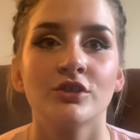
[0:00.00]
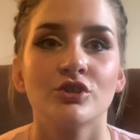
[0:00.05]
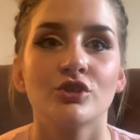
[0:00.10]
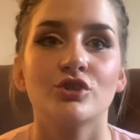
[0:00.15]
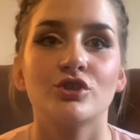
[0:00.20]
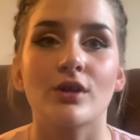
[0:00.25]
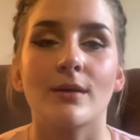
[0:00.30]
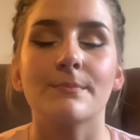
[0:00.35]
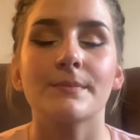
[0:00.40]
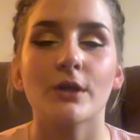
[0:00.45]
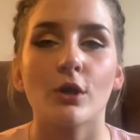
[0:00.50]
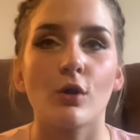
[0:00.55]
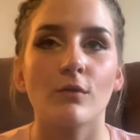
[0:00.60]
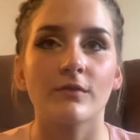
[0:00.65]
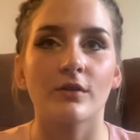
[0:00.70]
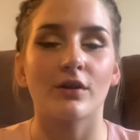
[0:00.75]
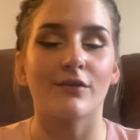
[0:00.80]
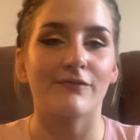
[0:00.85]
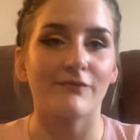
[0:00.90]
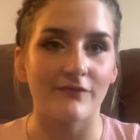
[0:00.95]
jumping
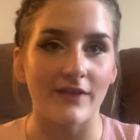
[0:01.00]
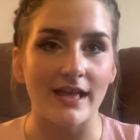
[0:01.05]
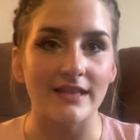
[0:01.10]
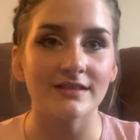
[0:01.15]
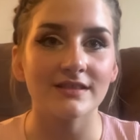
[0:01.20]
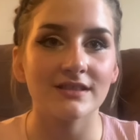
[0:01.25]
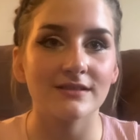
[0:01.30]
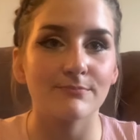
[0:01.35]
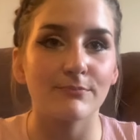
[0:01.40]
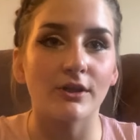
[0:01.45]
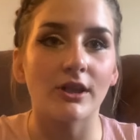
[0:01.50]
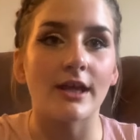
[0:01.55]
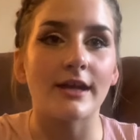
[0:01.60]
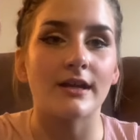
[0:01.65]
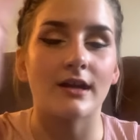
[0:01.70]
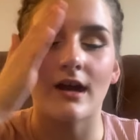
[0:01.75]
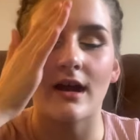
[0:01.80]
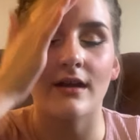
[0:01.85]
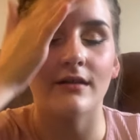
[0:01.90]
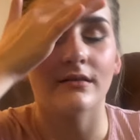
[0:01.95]
over a fence, but
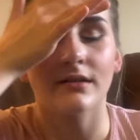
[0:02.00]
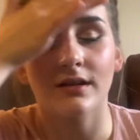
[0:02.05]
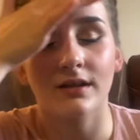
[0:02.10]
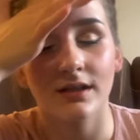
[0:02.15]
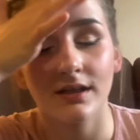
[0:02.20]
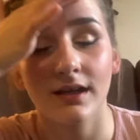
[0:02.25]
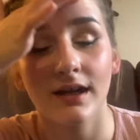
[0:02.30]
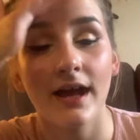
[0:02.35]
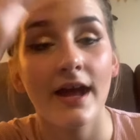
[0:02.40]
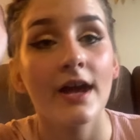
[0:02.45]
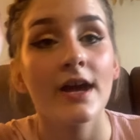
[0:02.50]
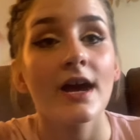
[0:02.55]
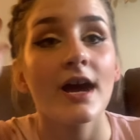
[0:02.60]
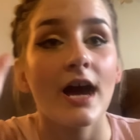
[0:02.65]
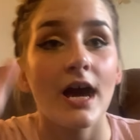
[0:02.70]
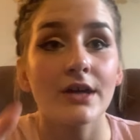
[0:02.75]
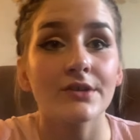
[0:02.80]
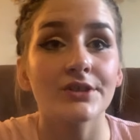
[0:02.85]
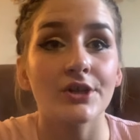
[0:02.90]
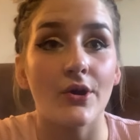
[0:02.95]
like I,
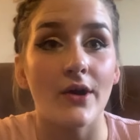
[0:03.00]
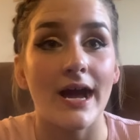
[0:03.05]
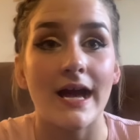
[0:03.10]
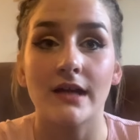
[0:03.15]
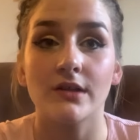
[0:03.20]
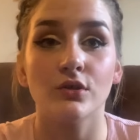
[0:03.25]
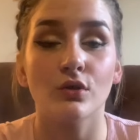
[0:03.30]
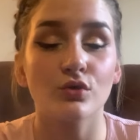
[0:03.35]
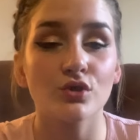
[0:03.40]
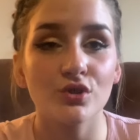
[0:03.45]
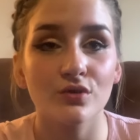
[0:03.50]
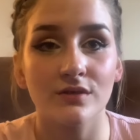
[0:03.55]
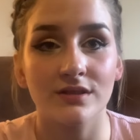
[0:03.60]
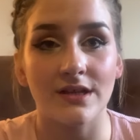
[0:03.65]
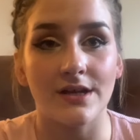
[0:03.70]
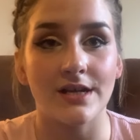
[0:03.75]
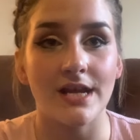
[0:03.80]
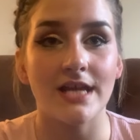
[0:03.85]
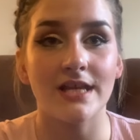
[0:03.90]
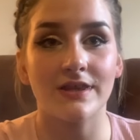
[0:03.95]
I don't know, I had no shoes
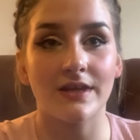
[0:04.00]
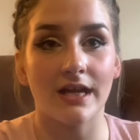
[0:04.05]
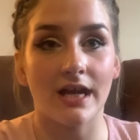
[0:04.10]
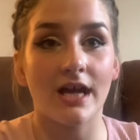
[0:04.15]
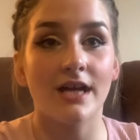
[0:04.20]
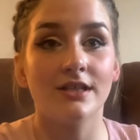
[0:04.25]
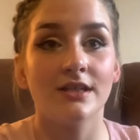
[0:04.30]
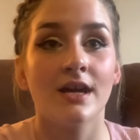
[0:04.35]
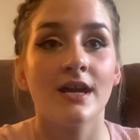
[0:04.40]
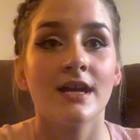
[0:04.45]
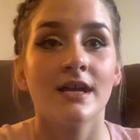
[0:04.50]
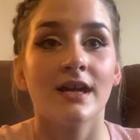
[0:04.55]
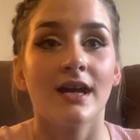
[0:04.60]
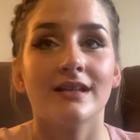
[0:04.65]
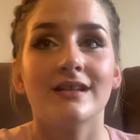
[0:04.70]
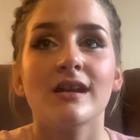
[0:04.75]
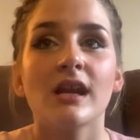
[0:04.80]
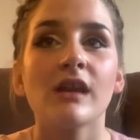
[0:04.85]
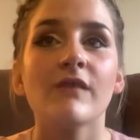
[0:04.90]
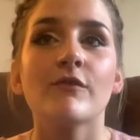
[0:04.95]
on, anything. I
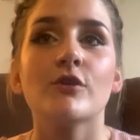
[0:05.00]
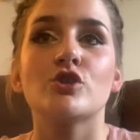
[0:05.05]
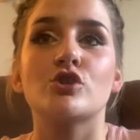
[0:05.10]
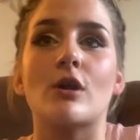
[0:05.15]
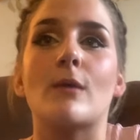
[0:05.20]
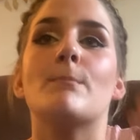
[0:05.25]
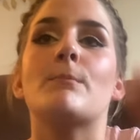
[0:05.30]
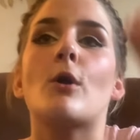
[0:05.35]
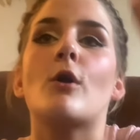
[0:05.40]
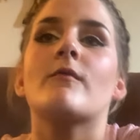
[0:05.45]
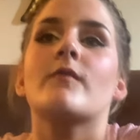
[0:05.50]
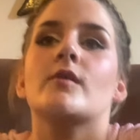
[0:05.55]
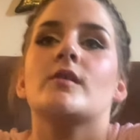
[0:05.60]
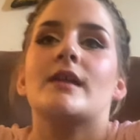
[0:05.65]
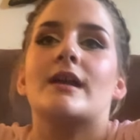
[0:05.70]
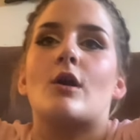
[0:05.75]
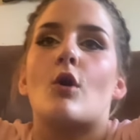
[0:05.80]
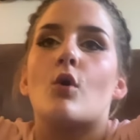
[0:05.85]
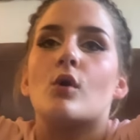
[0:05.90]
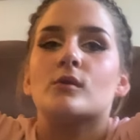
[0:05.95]
didn't even jump over,
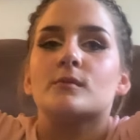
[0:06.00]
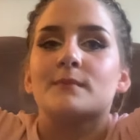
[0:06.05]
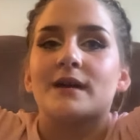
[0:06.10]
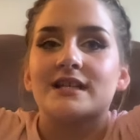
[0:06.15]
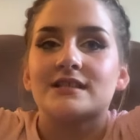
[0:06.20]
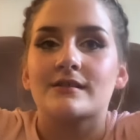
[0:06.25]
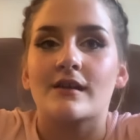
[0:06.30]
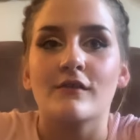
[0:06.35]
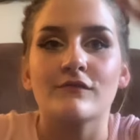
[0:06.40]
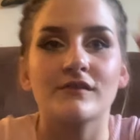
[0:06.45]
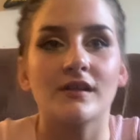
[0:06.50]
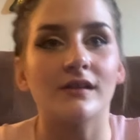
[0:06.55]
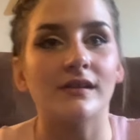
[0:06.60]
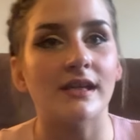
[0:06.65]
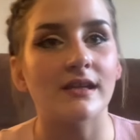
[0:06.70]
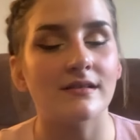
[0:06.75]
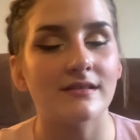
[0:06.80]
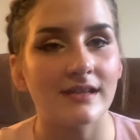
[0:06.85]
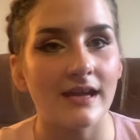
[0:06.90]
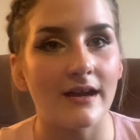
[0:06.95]
like hold myself to
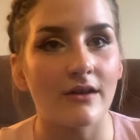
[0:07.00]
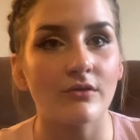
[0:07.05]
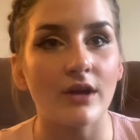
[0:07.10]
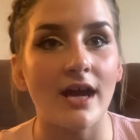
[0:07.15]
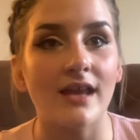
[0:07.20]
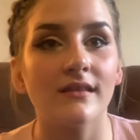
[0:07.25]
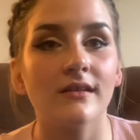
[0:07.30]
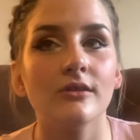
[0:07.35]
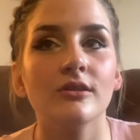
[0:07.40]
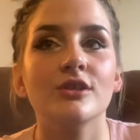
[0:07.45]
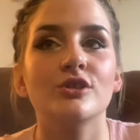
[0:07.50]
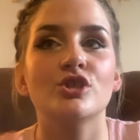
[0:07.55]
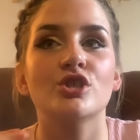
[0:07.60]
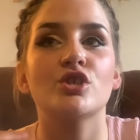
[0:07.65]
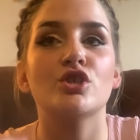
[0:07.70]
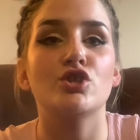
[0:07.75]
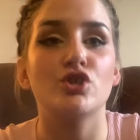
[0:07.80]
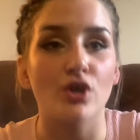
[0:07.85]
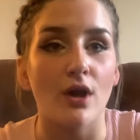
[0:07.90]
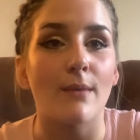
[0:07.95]
lean down. I literally
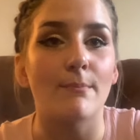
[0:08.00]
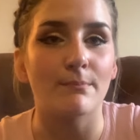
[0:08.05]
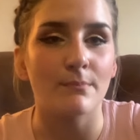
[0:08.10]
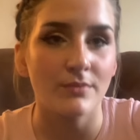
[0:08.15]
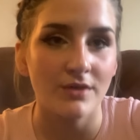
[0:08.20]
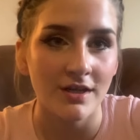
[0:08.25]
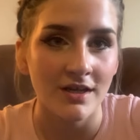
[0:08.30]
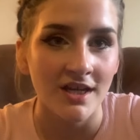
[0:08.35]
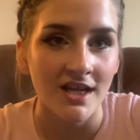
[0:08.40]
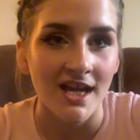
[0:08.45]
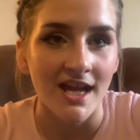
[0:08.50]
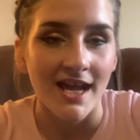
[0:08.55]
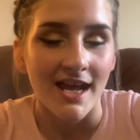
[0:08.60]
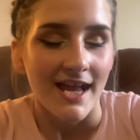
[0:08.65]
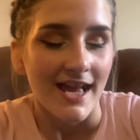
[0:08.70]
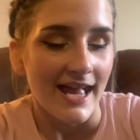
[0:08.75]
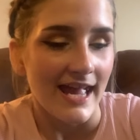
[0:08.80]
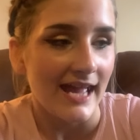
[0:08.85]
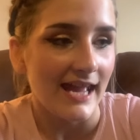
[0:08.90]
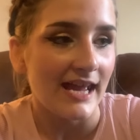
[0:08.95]
just jumped
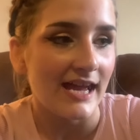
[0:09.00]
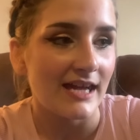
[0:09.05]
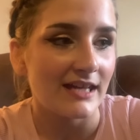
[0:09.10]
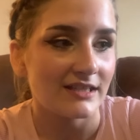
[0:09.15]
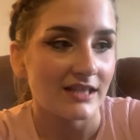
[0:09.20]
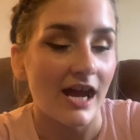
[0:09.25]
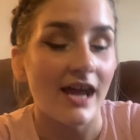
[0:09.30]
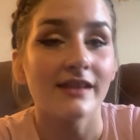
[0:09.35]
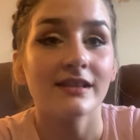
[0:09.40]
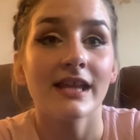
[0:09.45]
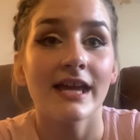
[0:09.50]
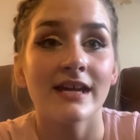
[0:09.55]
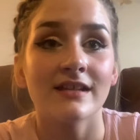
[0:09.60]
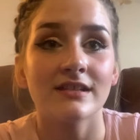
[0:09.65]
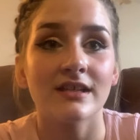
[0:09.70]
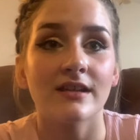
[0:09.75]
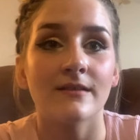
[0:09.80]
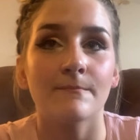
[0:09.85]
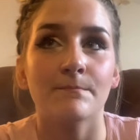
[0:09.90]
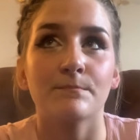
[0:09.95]
and I
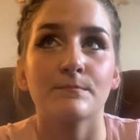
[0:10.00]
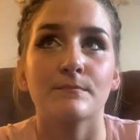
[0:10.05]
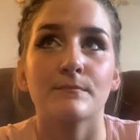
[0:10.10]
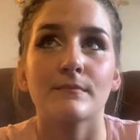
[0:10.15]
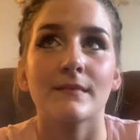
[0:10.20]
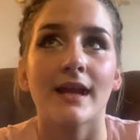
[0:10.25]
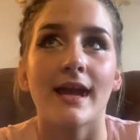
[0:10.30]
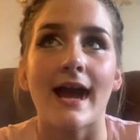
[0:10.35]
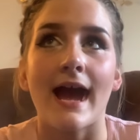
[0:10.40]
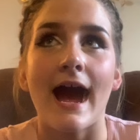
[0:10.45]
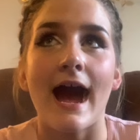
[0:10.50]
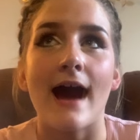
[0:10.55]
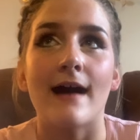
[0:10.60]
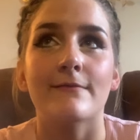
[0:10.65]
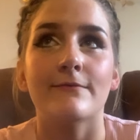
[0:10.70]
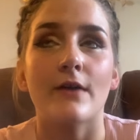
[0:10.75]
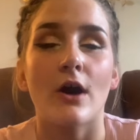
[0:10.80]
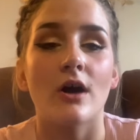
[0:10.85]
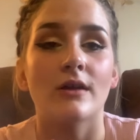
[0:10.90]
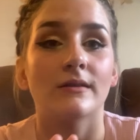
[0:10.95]
landed
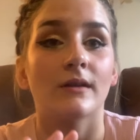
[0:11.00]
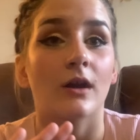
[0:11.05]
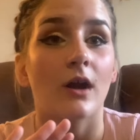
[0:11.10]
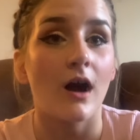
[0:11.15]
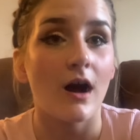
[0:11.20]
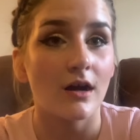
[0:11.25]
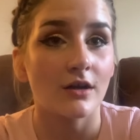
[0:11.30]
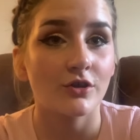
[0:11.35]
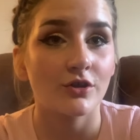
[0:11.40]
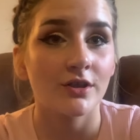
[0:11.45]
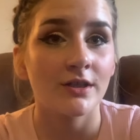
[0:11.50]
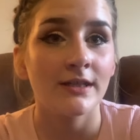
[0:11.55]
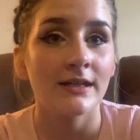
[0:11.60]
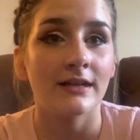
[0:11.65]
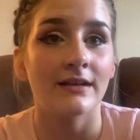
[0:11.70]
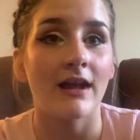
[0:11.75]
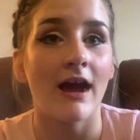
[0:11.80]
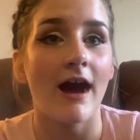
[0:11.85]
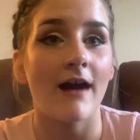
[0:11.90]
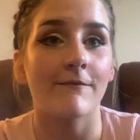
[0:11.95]
half on the concrete
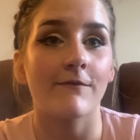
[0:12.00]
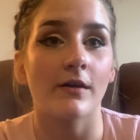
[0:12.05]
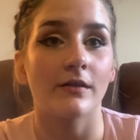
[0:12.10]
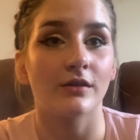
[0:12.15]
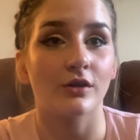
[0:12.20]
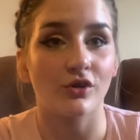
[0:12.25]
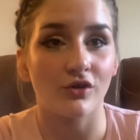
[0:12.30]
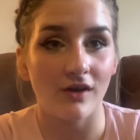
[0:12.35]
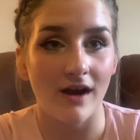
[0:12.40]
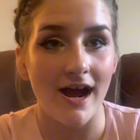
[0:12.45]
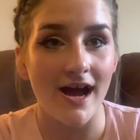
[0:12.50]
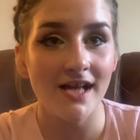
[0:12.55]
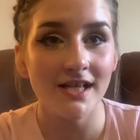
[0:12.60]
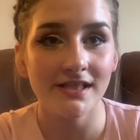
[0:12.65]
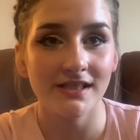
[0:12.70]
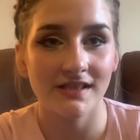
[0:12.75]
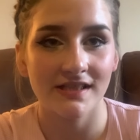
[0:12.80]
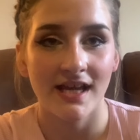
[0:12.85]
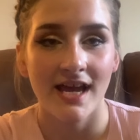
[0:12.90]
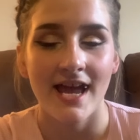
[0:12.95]
and half on the
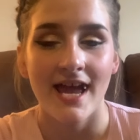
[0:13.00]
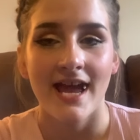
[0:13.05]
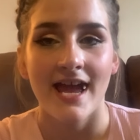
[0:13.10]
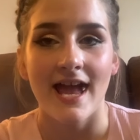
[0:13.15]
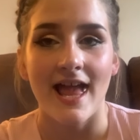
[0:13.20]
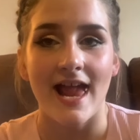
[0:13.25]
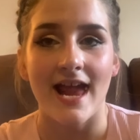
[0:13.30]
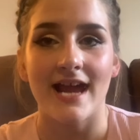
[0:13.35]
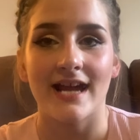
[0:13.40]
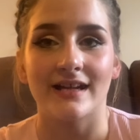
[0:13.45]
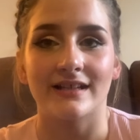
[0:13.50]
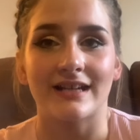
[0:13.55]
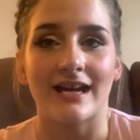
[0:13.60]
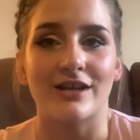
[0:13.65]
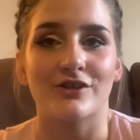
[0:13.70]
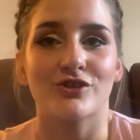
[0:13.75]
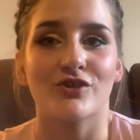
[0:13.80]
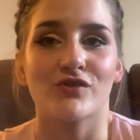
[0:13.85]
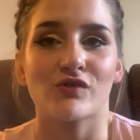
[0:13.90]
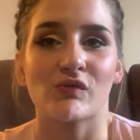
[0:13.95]
grass. And I
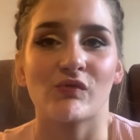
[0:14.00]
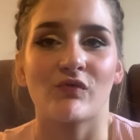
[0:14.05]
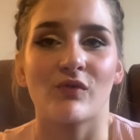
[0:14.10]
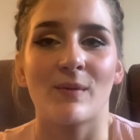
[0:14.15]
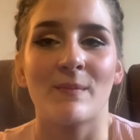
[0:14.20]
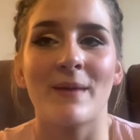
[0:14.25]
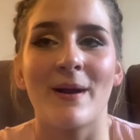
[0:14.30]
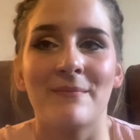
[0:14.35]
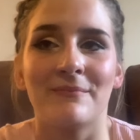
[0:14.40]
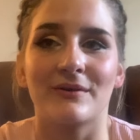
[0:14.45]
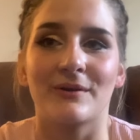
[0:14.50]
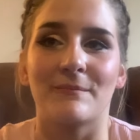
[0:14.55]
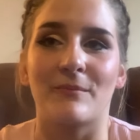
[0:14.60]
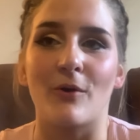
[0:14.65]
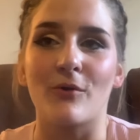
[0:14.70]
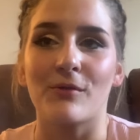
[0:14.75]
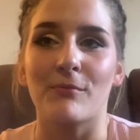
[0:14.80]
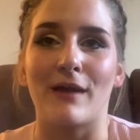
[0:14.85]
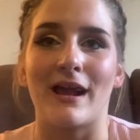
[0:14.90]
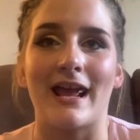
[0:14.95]
just remember
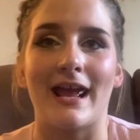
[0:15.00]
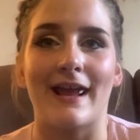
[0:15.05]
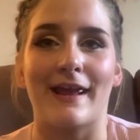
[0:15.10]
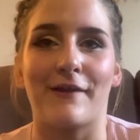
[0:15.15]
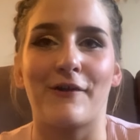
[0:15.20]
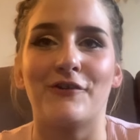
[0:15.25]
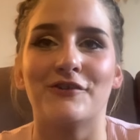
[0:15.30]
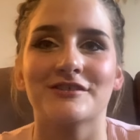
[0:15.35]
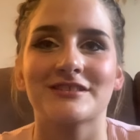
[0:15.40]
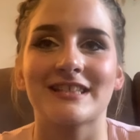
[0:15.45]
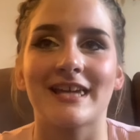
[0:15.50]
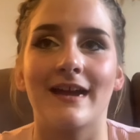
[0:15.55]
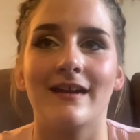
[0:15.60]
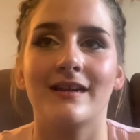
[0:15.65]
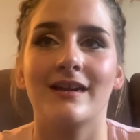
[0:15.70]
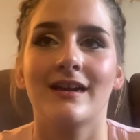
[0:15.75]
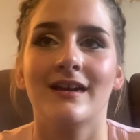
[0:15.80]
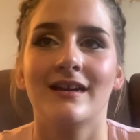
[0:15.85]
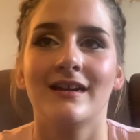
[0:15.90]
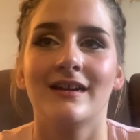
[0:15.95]
both my ankles
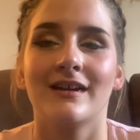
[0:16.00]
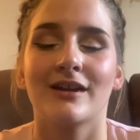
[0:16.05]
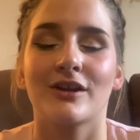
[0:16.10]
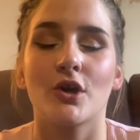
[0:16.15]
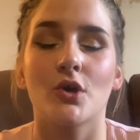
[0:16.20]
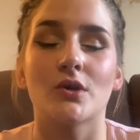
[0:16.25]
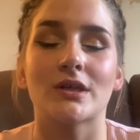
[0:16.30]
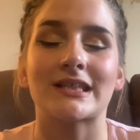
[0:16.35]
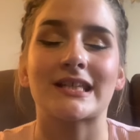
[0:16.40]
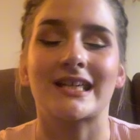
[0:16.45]
like going